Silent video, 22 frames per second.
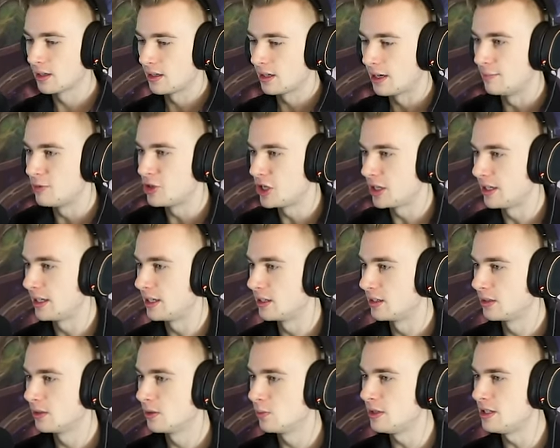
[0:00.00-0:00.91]
I'm chilling.
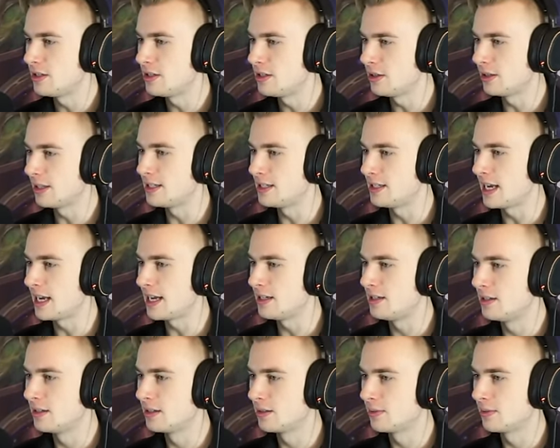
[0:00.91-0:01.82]
We steal his Zed.
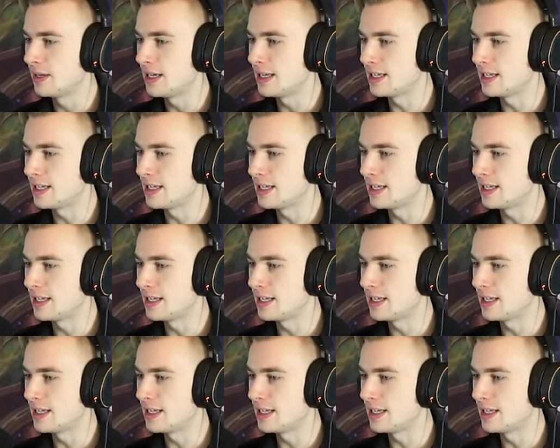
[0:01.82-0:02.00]
Wait,